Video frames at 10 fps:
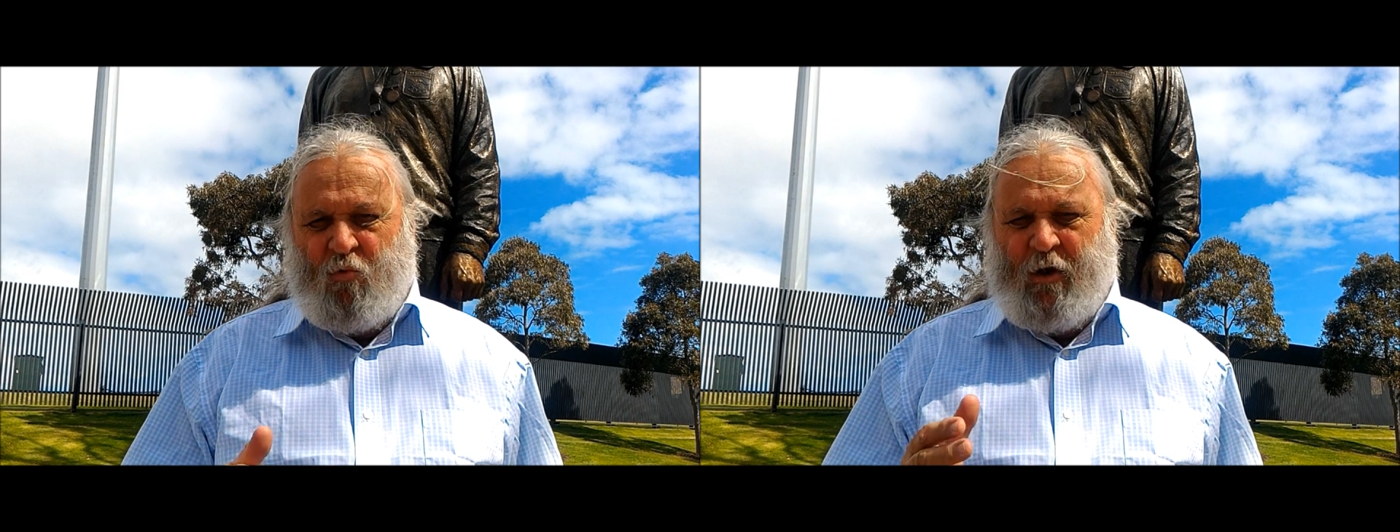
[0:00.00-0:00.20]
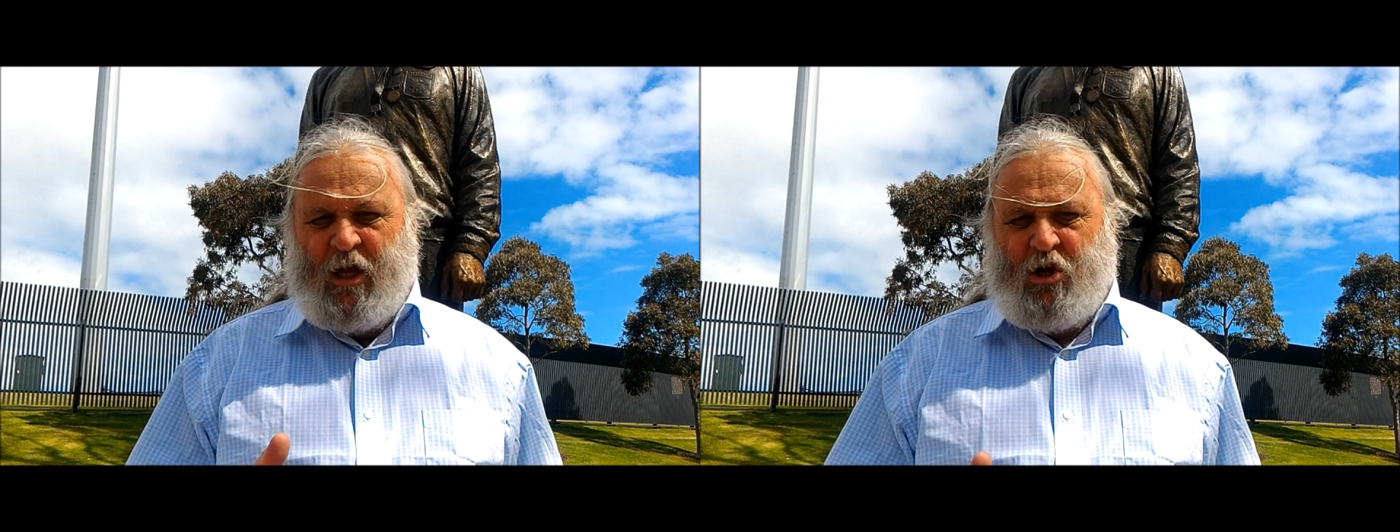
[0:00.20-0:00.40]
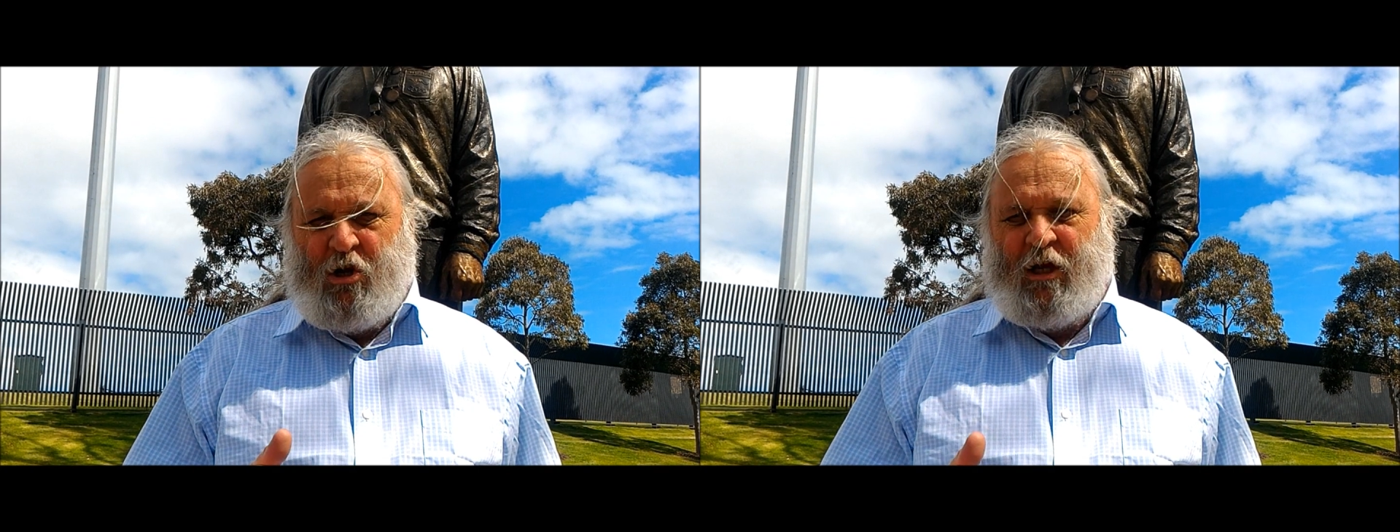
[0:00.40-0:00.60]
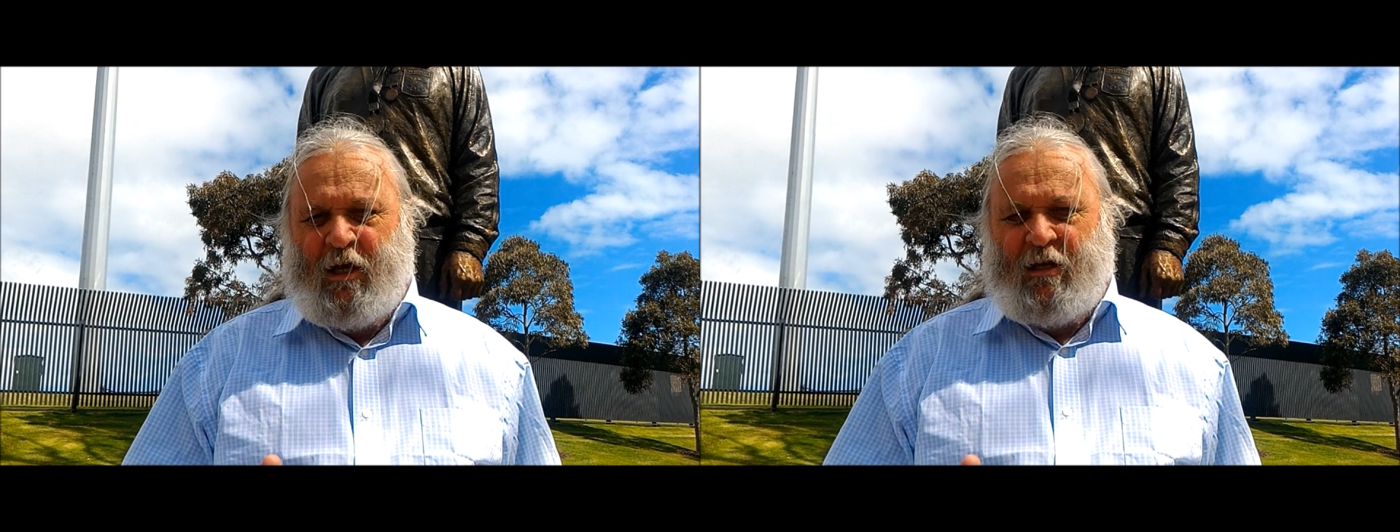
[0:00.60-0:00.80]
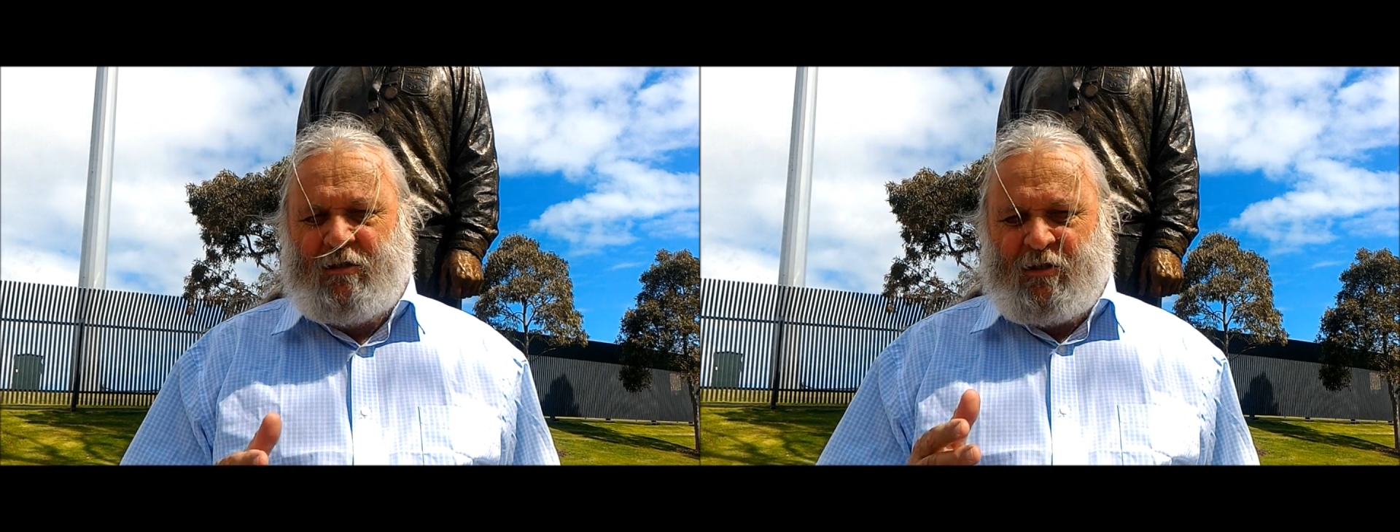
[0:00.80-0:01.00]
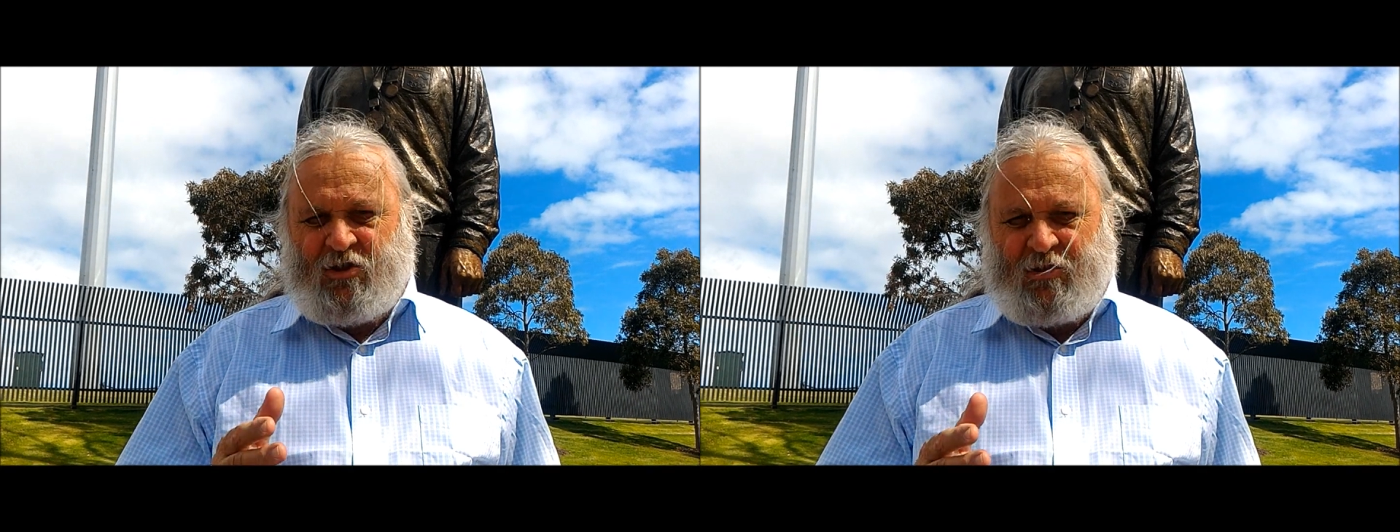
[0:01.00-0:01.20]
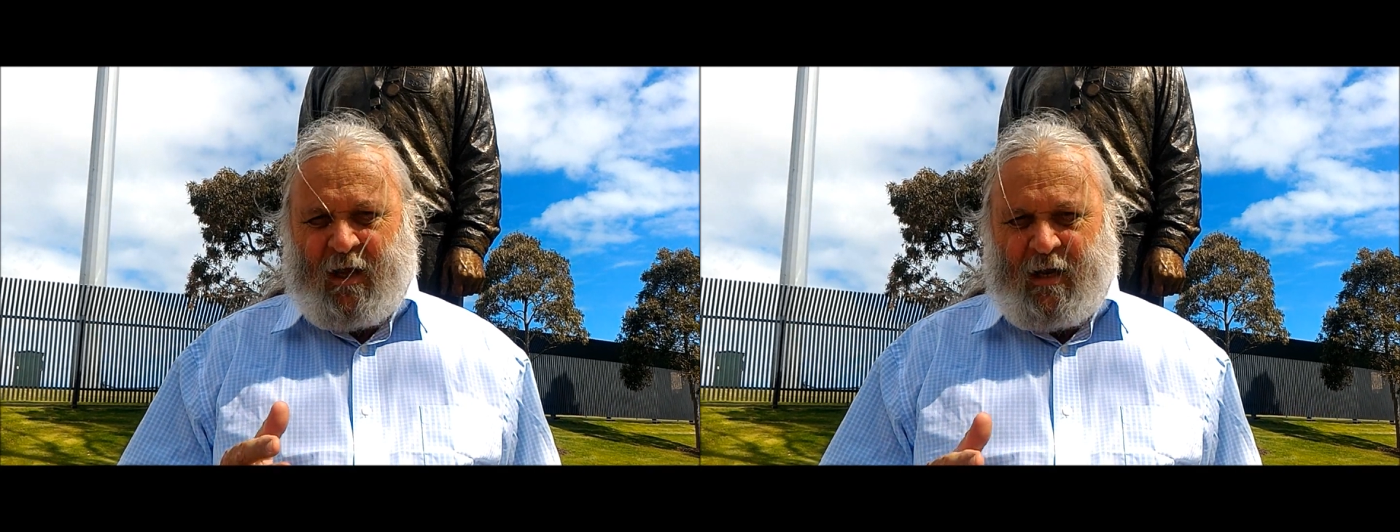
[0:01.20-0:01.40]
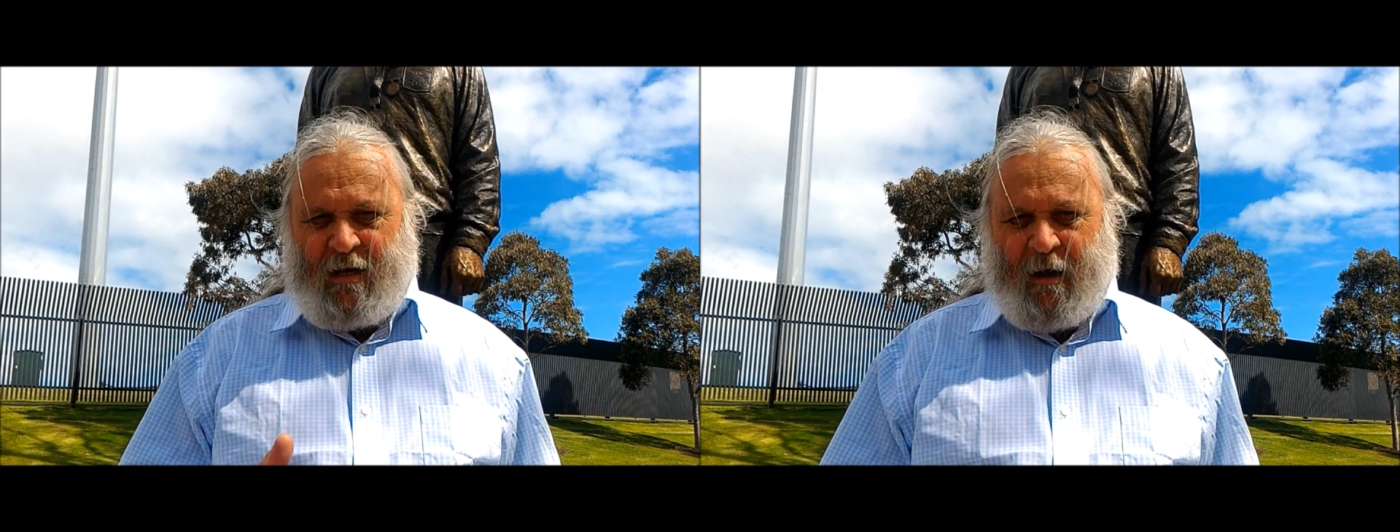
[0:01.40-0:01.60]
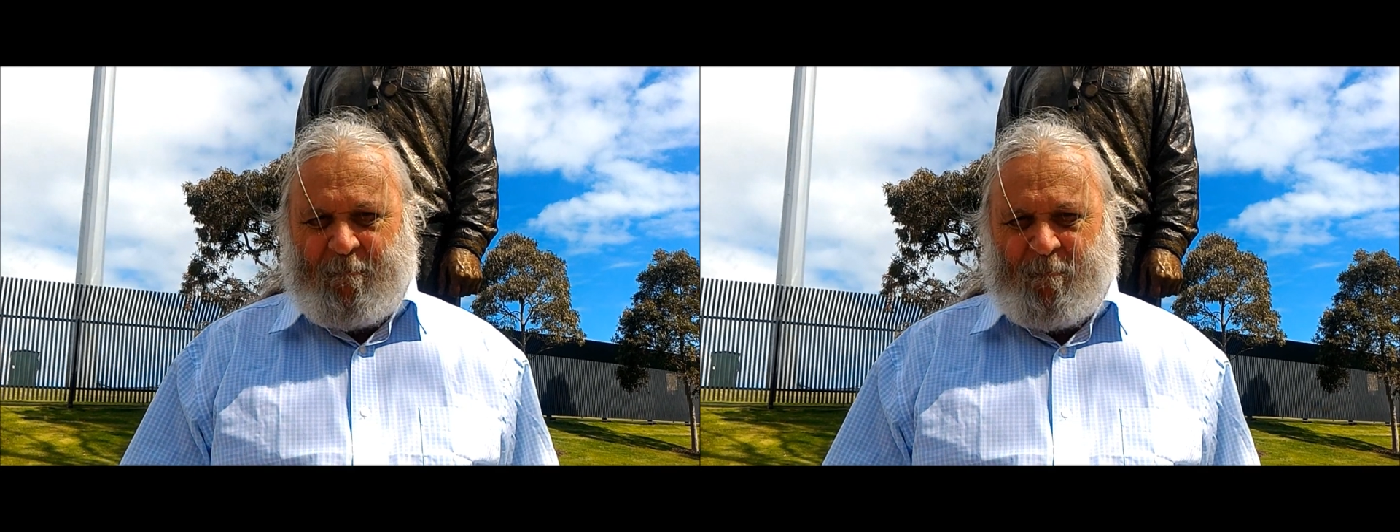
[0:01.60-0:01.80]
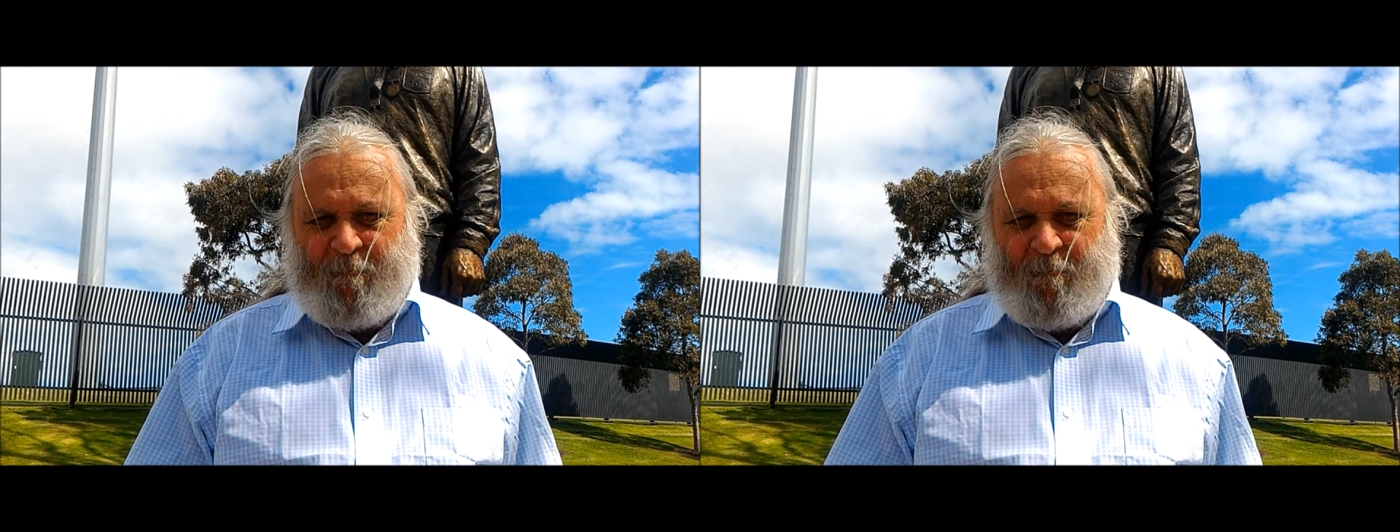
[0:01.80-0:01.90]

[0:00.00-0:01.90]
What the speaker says: we need to stand up.